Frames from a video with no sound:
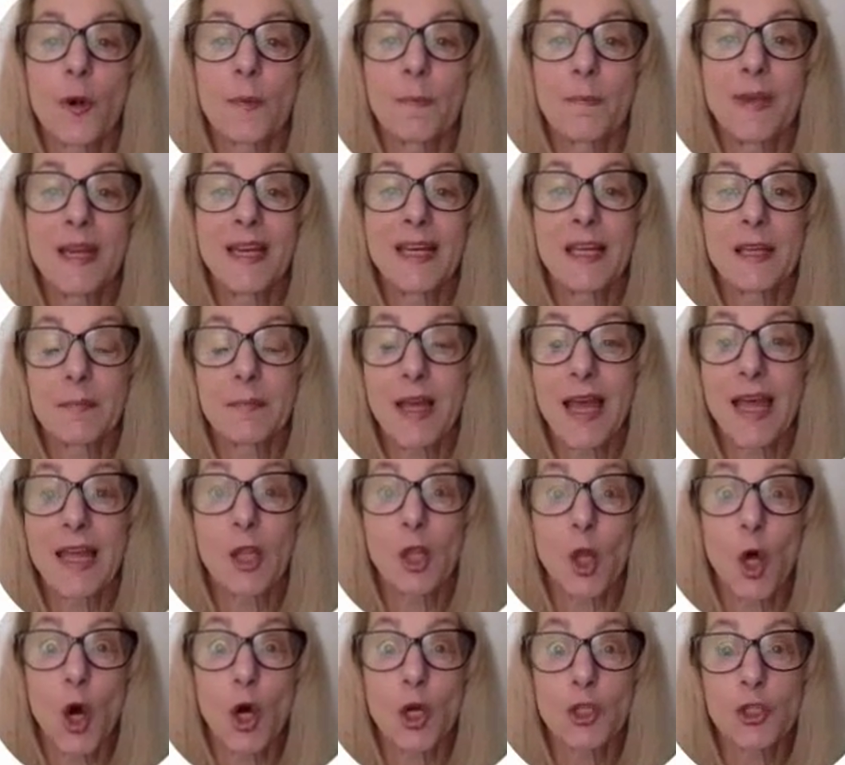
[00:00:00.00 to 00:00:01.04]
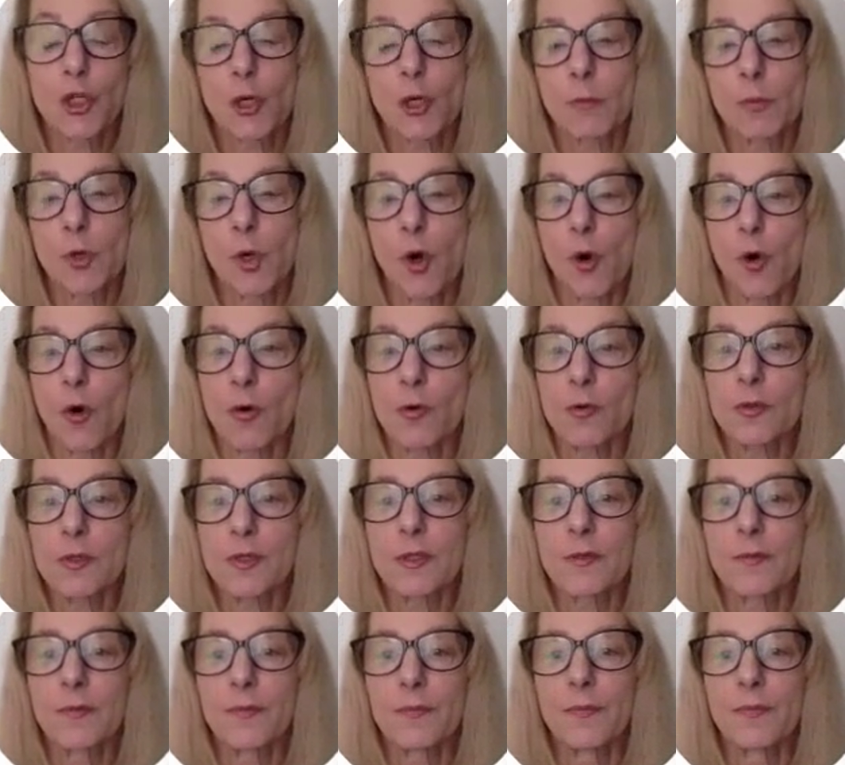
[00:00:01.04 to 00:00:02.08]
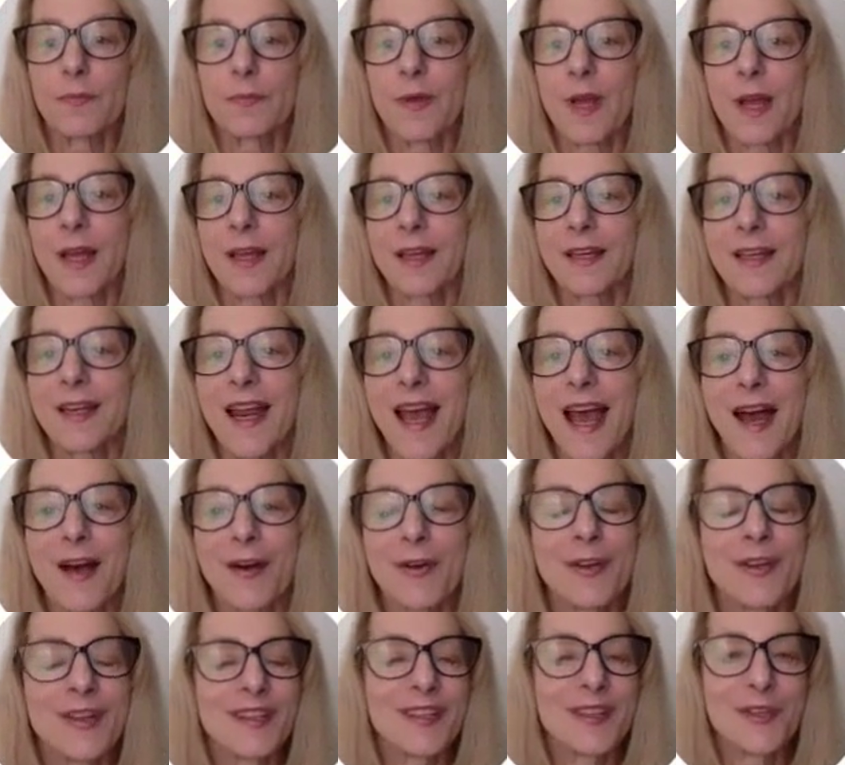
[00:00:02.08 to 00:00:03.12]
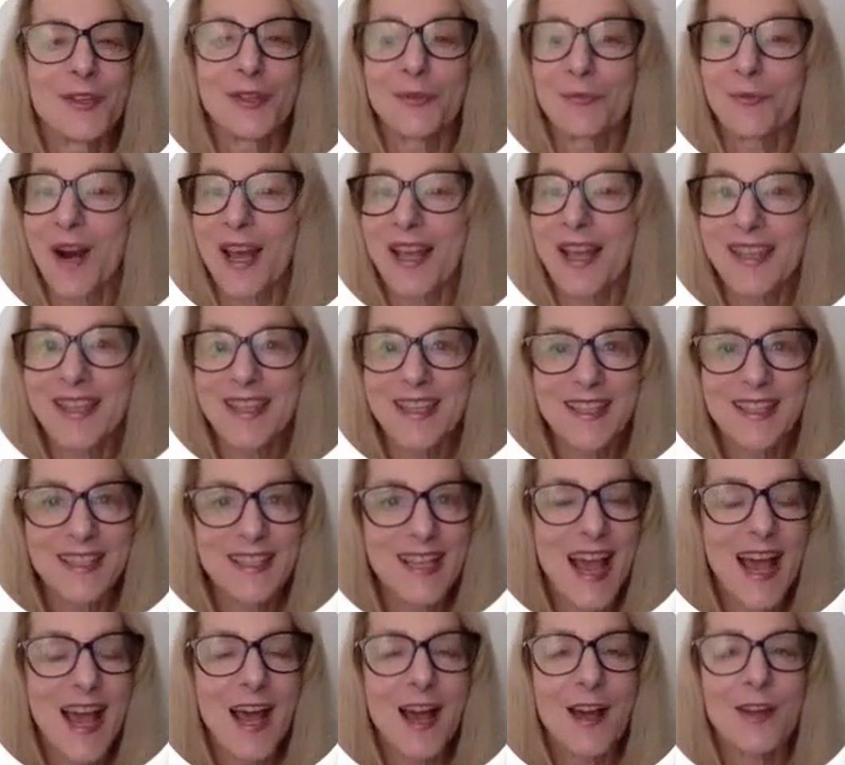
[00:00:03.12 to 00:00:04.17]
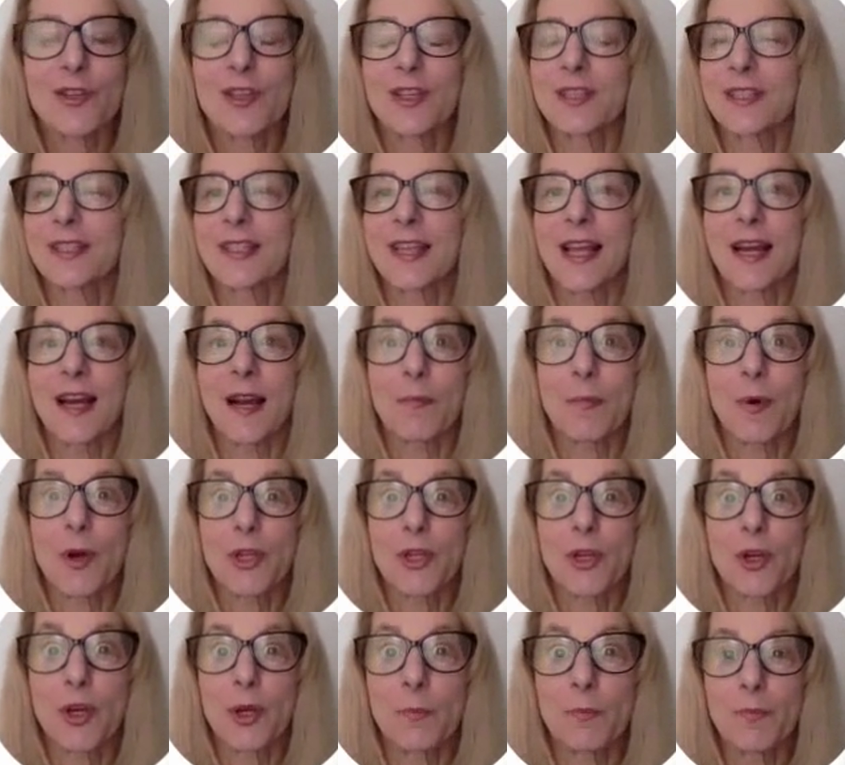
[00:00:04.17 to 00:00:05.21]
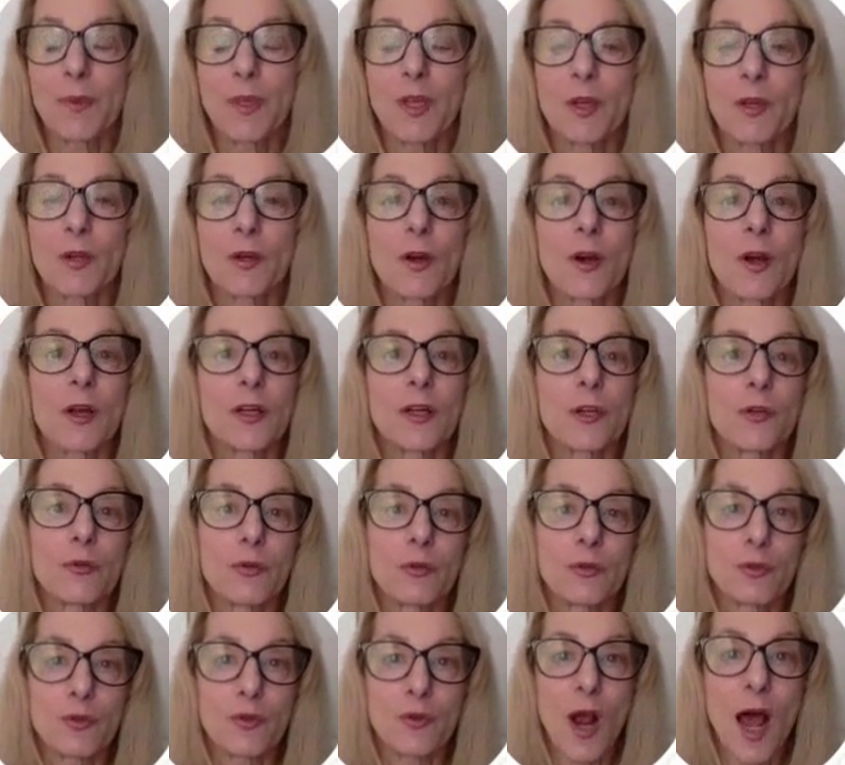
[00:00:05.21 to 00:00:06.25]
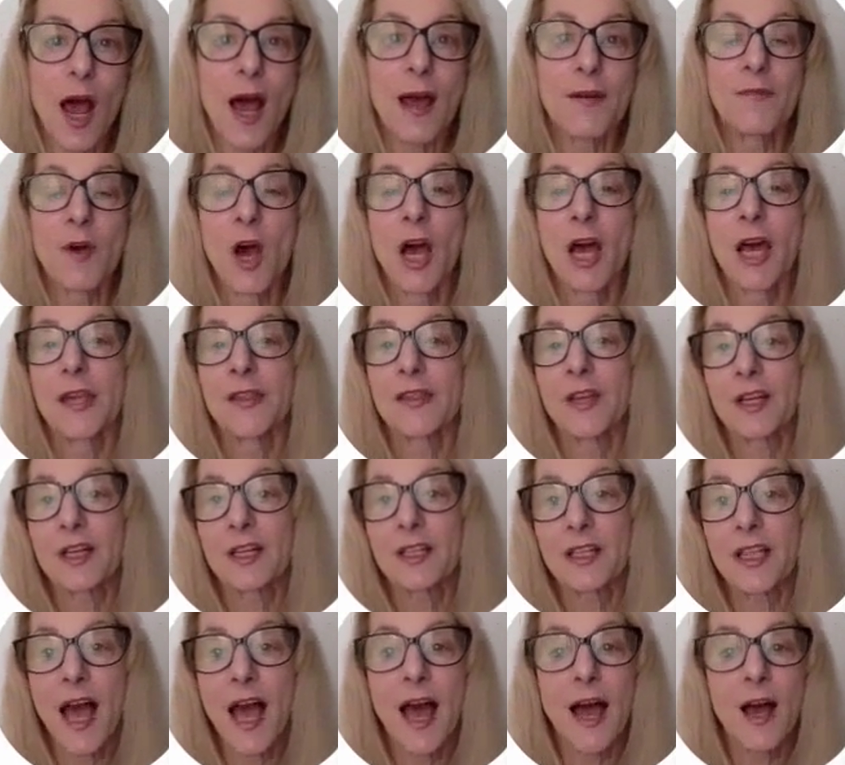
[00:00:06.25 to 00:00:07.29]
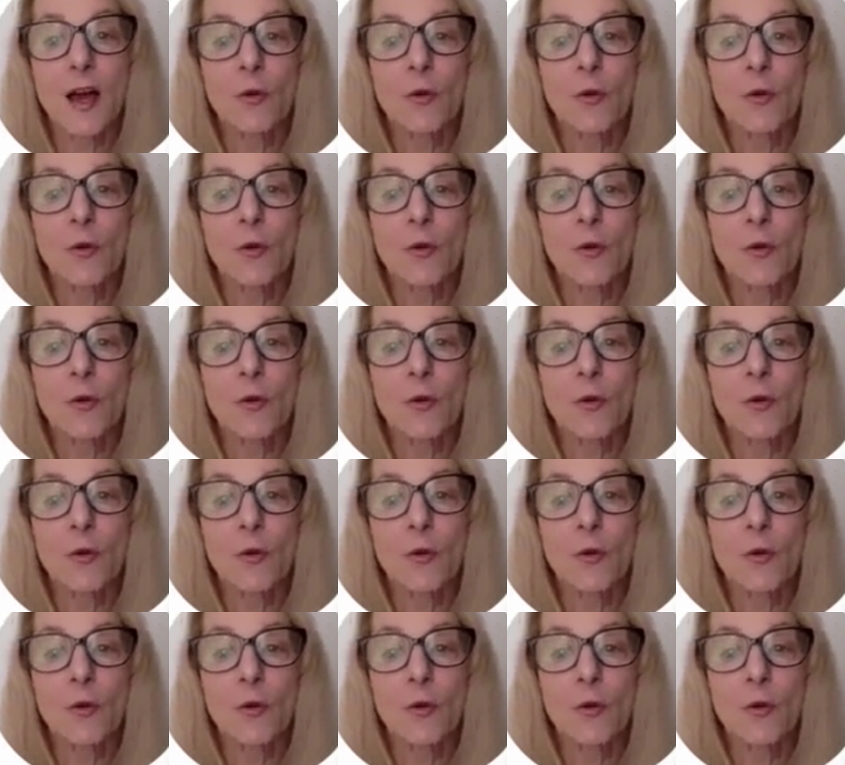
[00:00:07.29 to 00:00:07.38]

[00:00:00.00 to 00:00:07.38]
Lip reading: medium, and long-term goals. Now, you can write this down. You can set it up on your computer, on Google Drive, in the cloud,